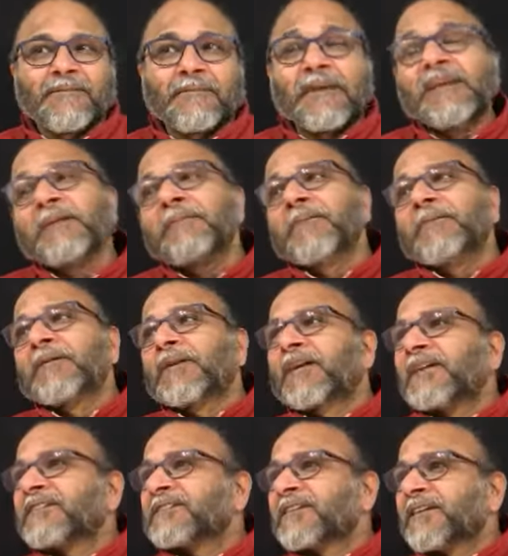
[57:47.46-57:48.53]
Many people
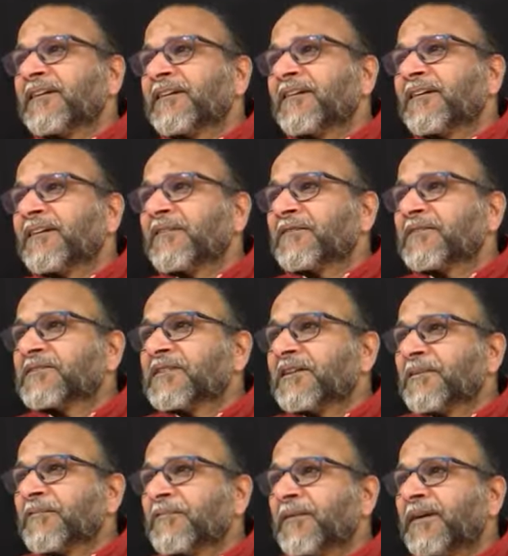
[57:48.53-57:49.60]
get scared on the
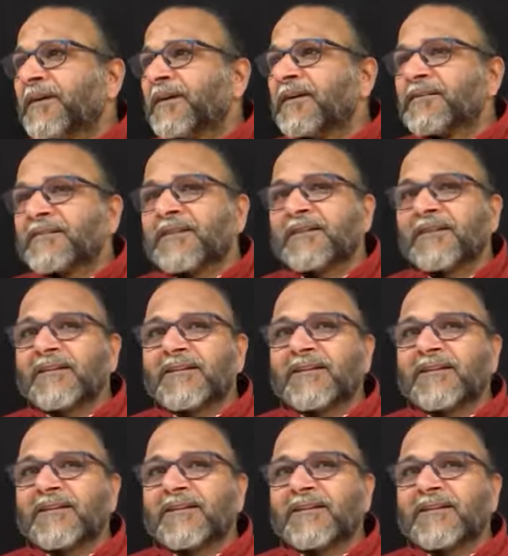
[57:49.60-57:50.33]
seat of meditation.